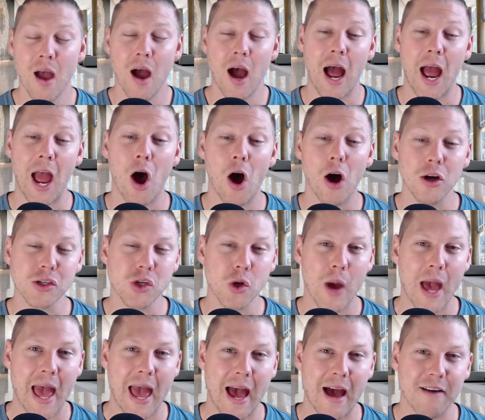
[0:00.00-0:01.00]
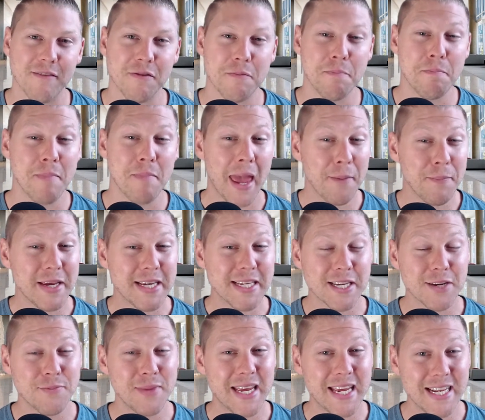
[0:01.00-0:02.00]
I also have maybe
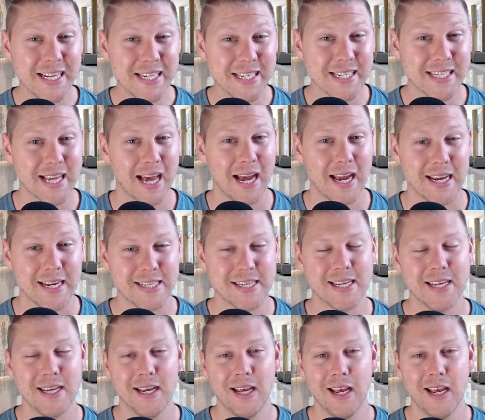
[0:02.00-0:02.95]
some insight